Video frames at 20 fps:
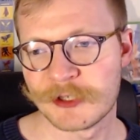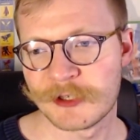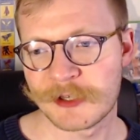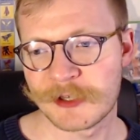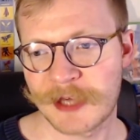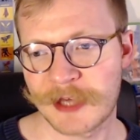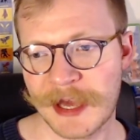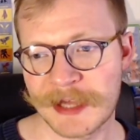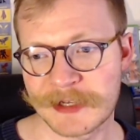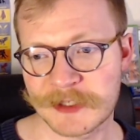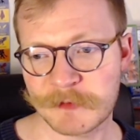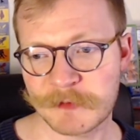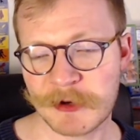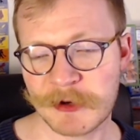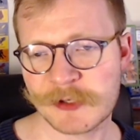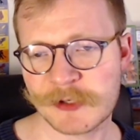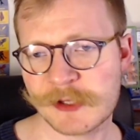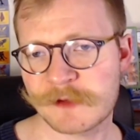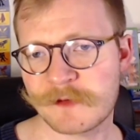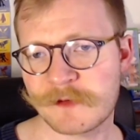And
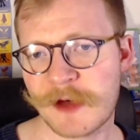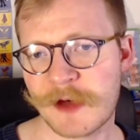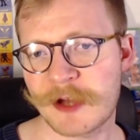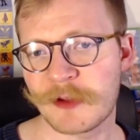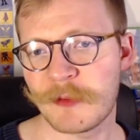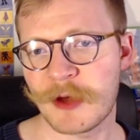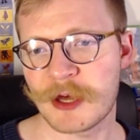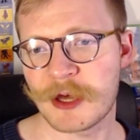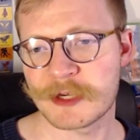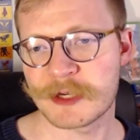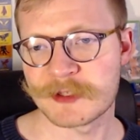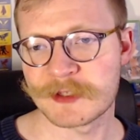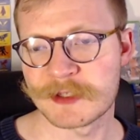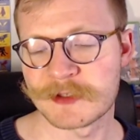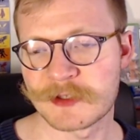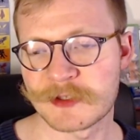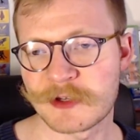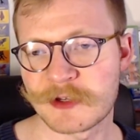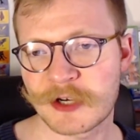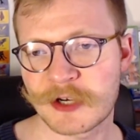especially the final
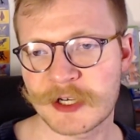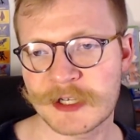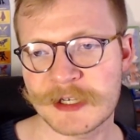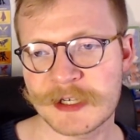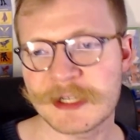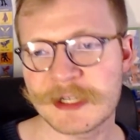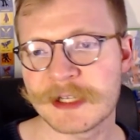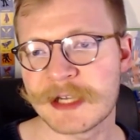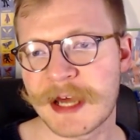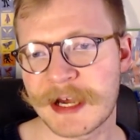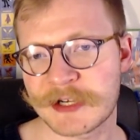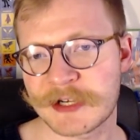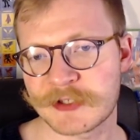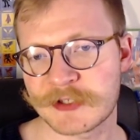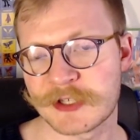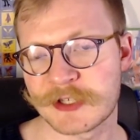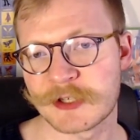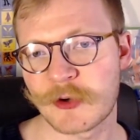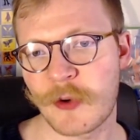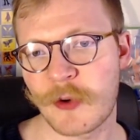bosses, you're going to need
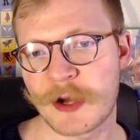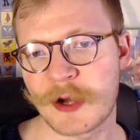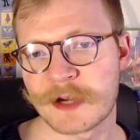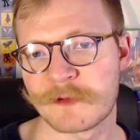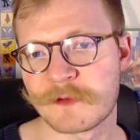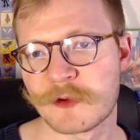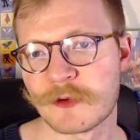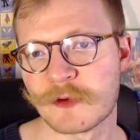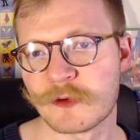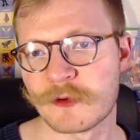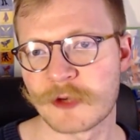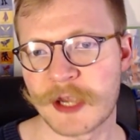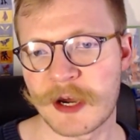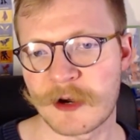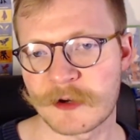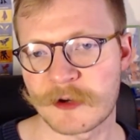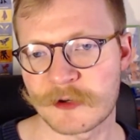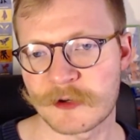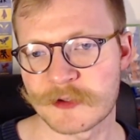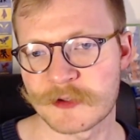actually quite a few
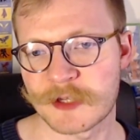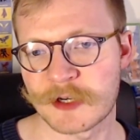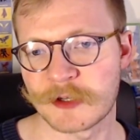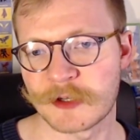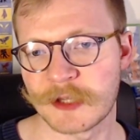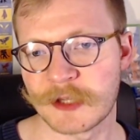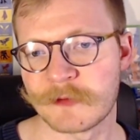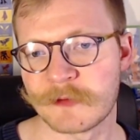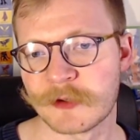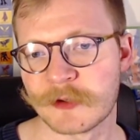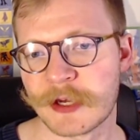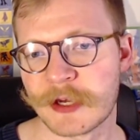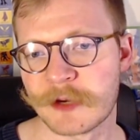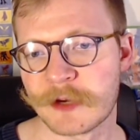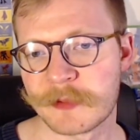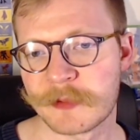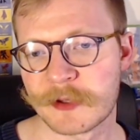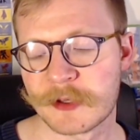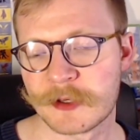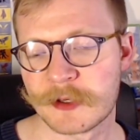characters that are leveled up.